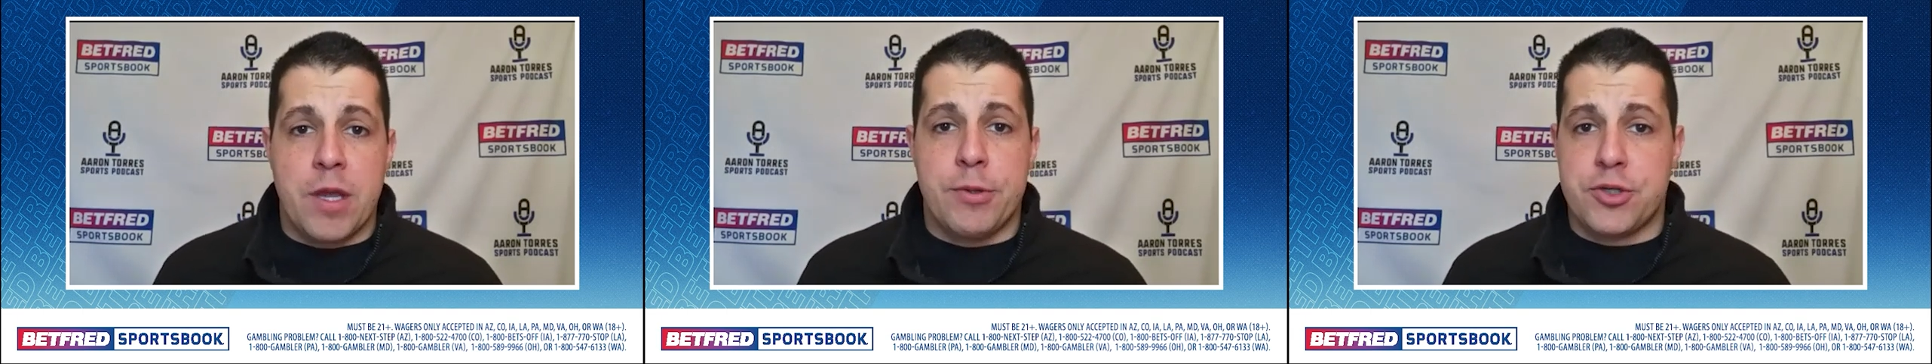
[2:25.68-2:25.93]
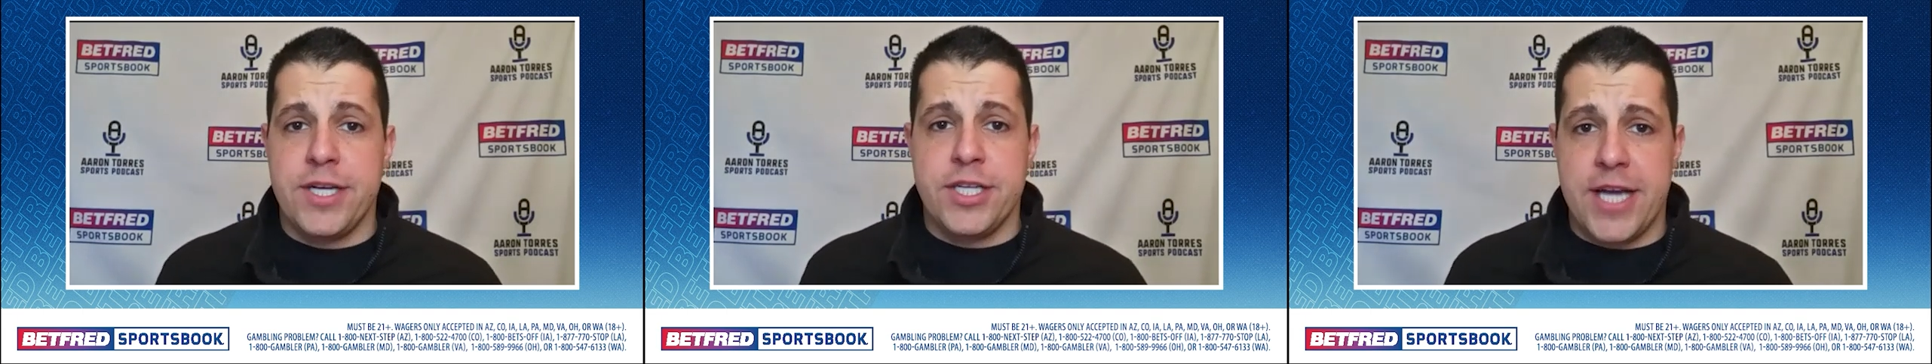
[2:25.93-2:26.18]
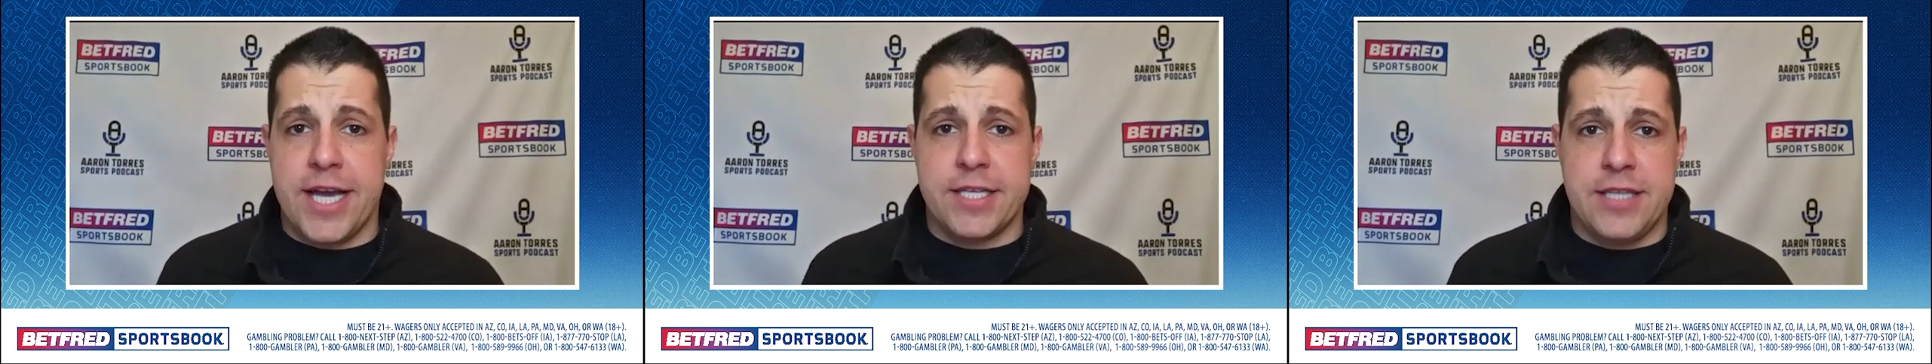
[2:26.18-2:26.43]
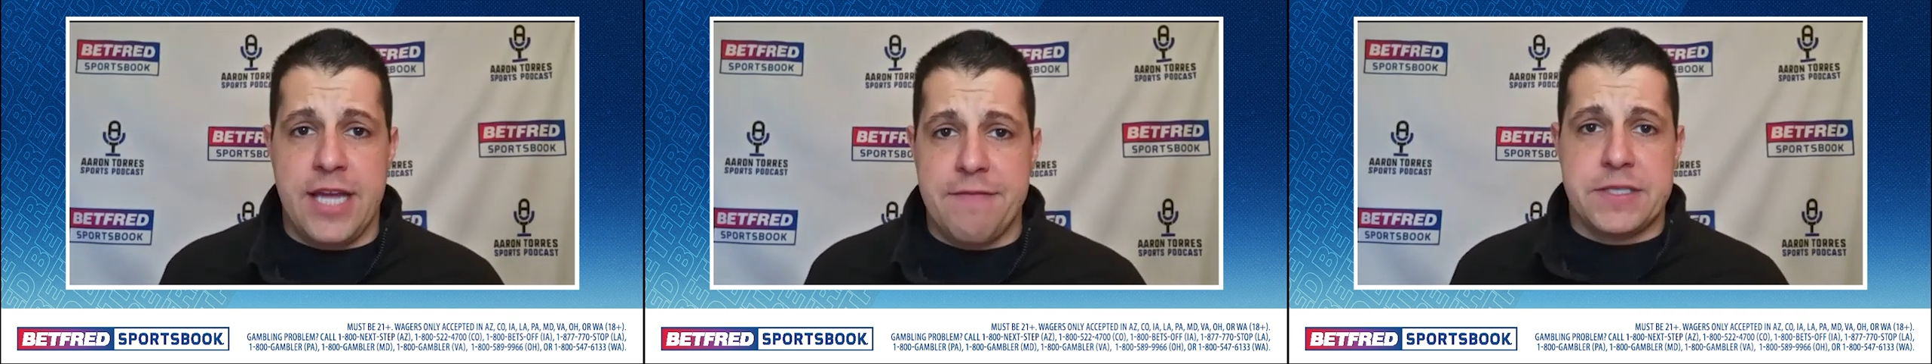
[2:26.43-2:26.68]
But Trayce
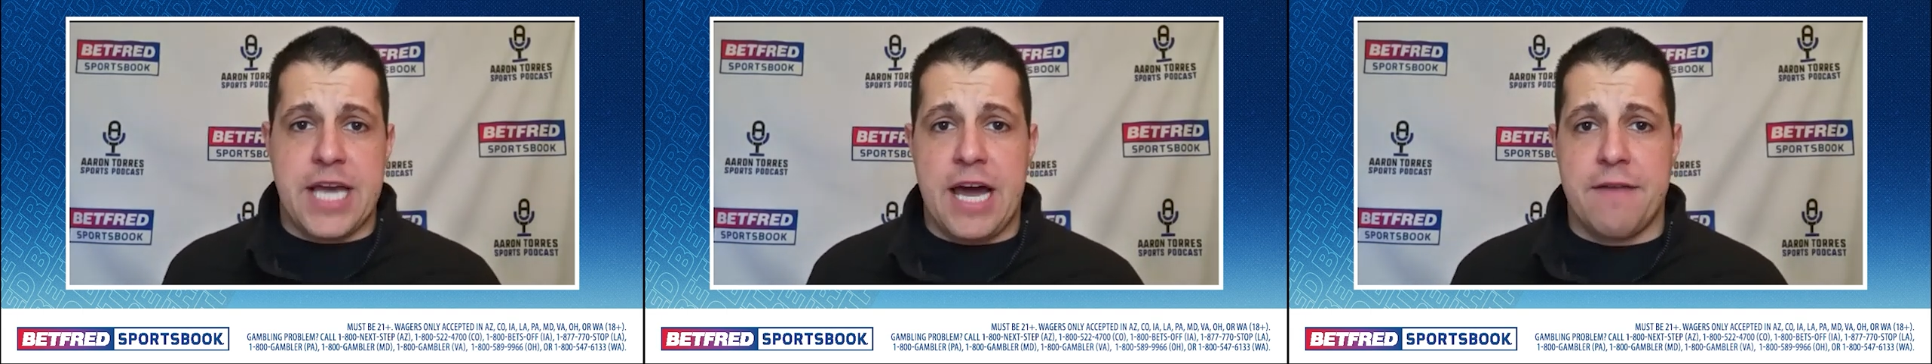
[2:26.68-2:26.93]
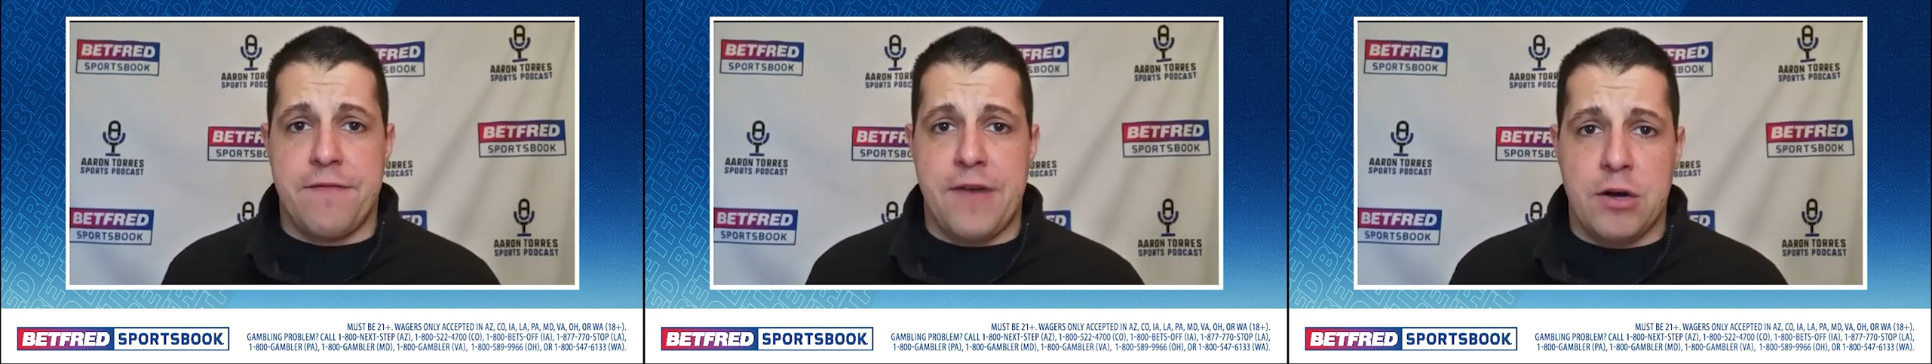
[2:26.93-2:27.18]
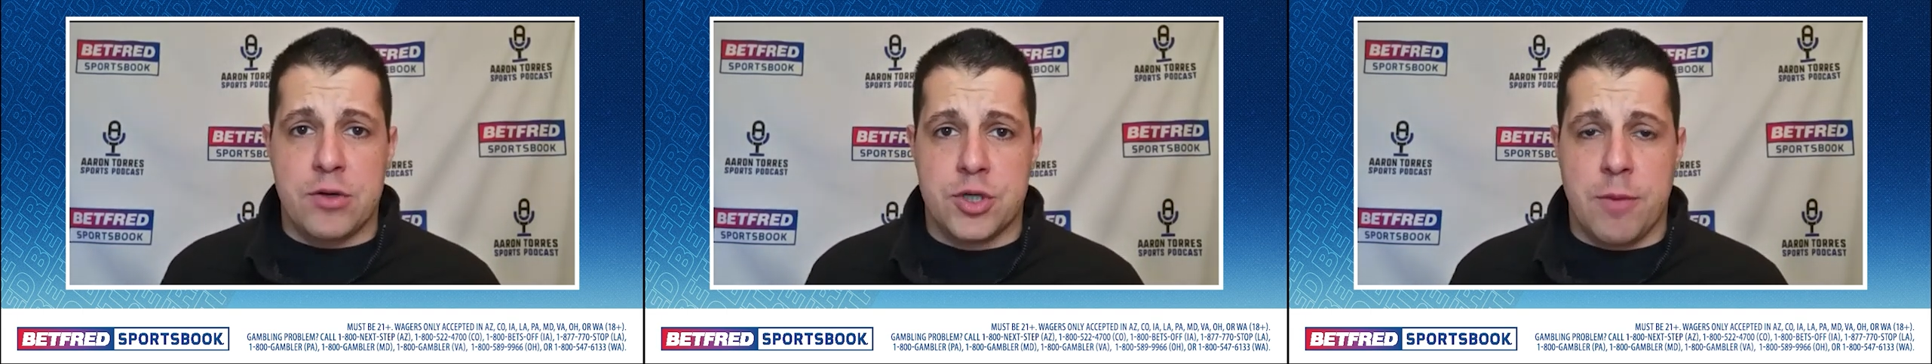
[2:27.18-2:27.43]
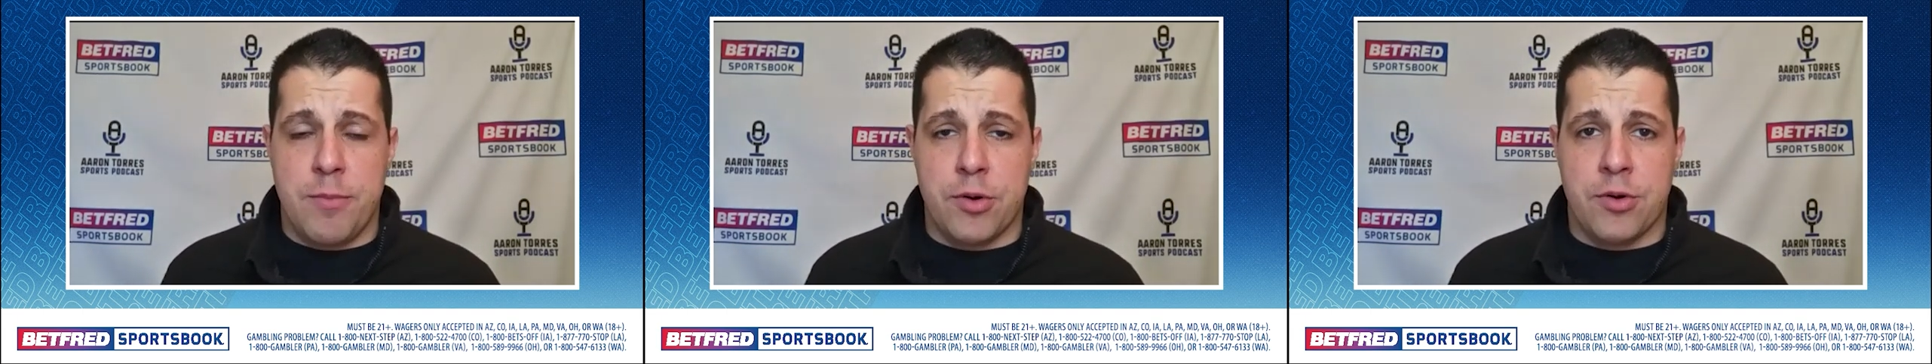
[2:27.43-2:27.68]
Jackson Davis got in foul
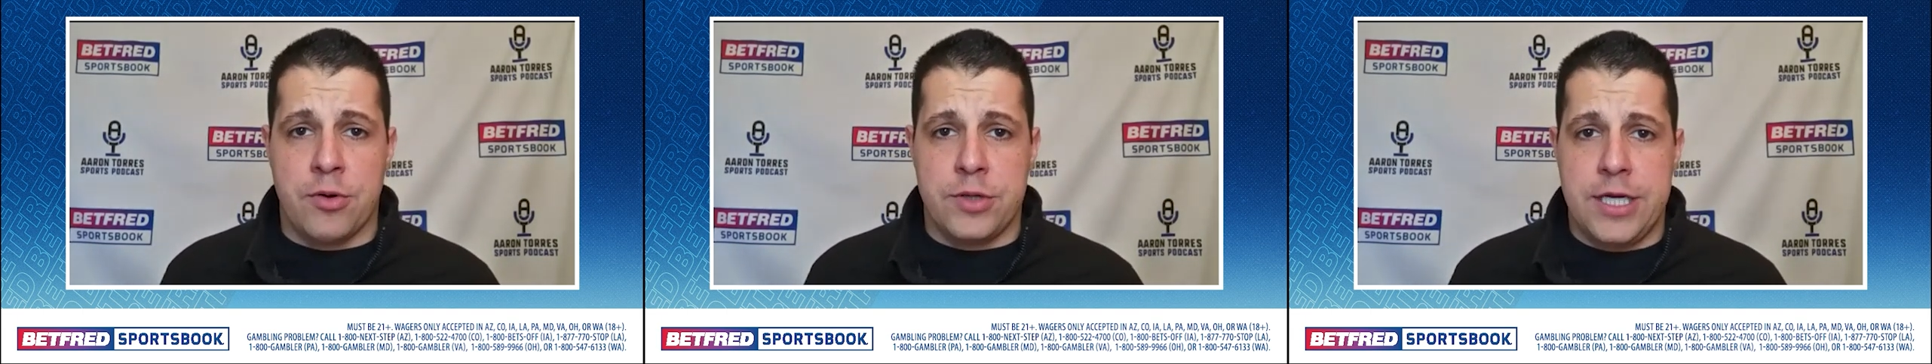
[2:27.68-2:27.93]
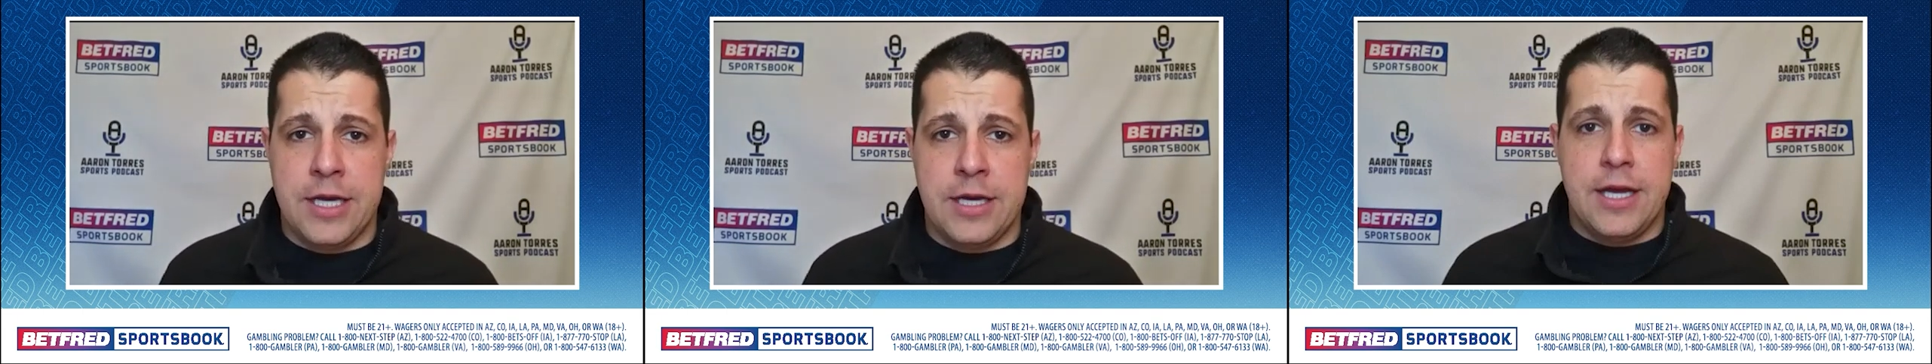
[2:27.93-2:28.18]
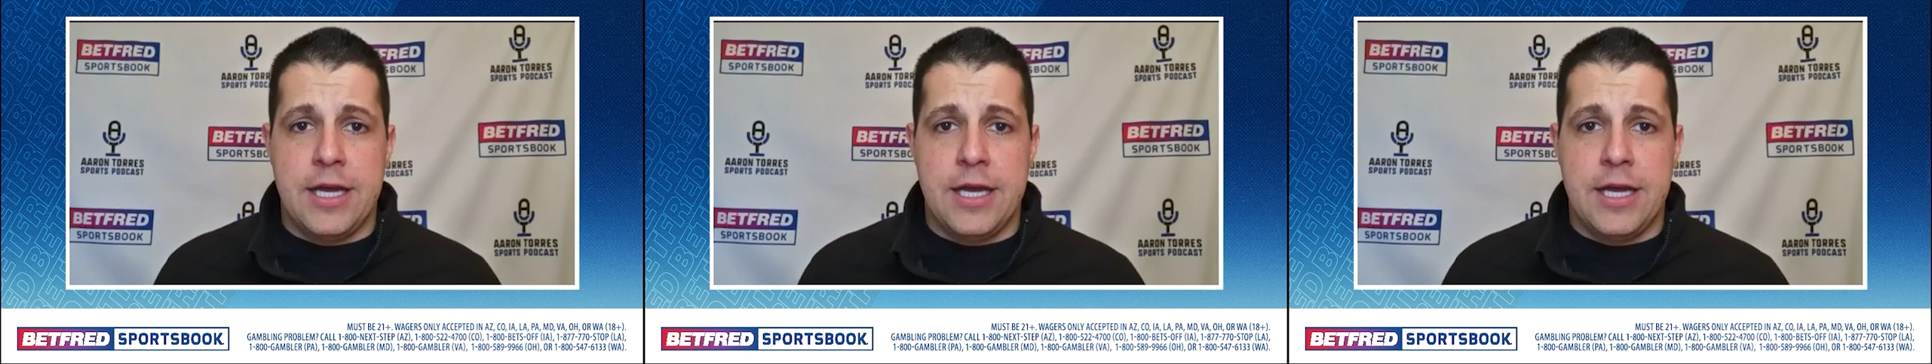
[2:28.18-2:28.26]
trouble early.